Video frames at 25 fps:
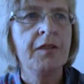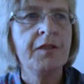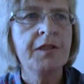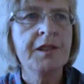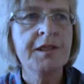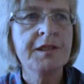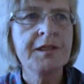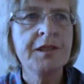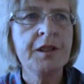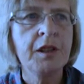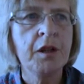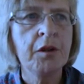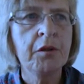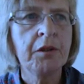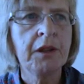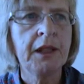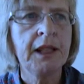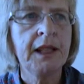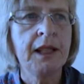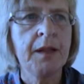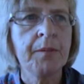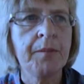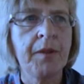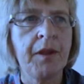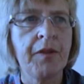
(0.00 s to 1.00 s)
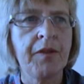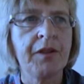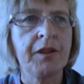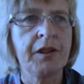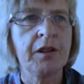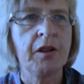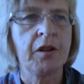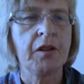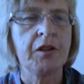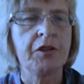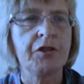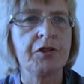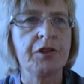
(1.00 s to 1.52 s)
There's no clear
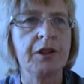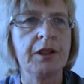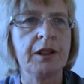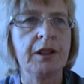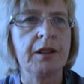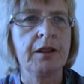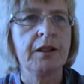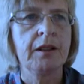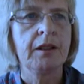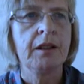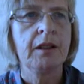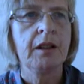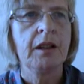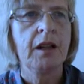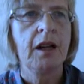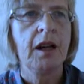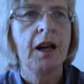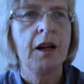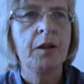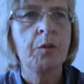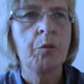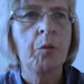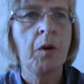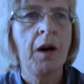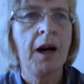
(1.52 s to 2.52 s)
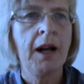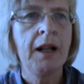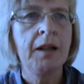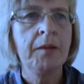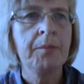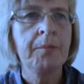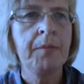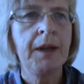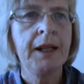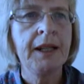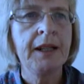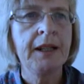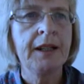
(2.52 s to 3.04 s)
methodology, and
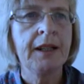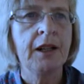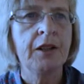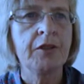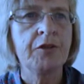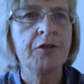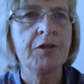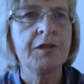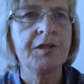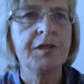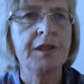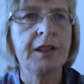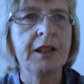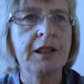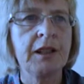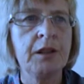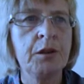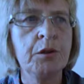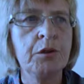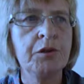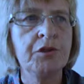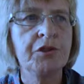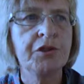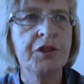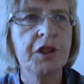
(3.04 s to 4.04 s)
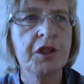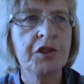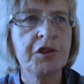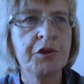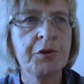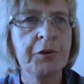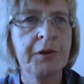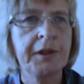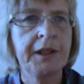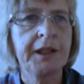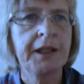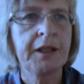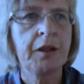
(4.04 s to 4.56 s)
while many countries include
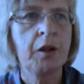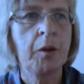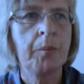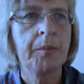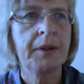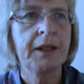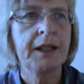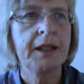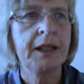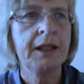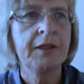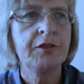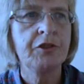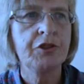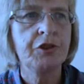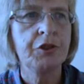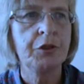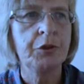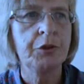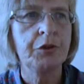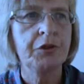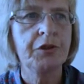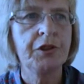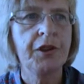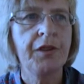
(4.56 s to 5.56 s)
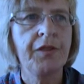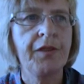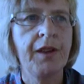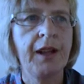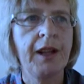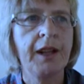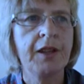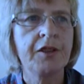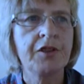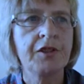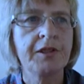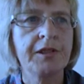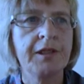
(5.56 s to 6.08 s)
socio-economic issues in their
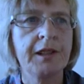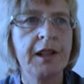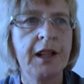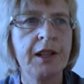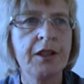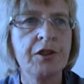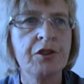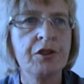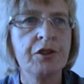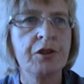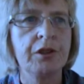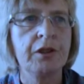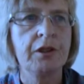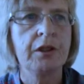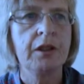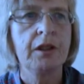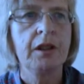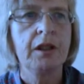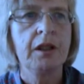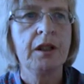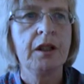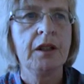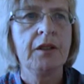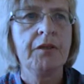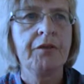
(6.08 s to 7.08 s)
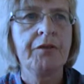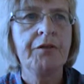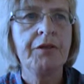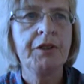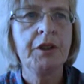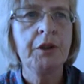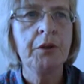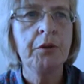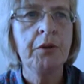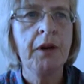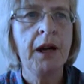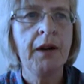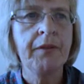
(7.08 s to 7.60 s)
legislation,
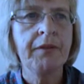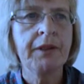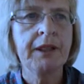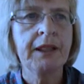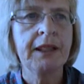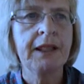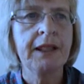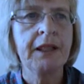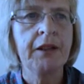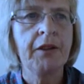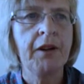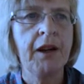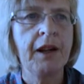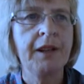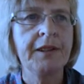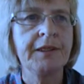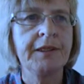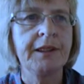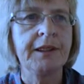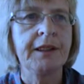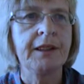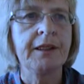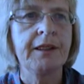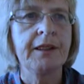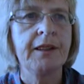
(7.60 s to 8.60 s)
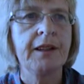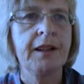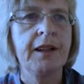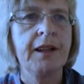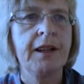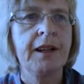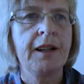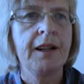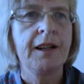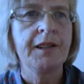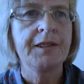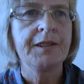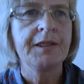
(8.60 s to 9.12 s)
few have a clear idea
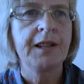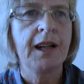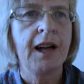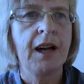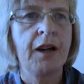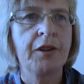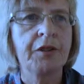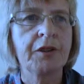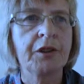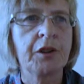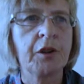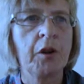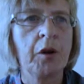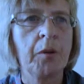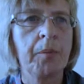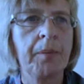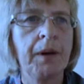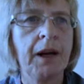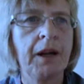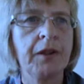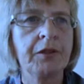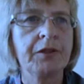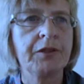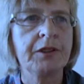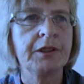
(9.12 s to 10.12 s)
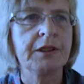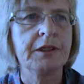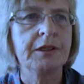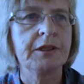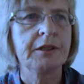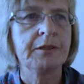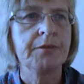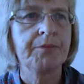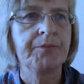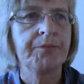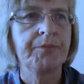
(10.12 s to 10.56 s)
as to how to go about it.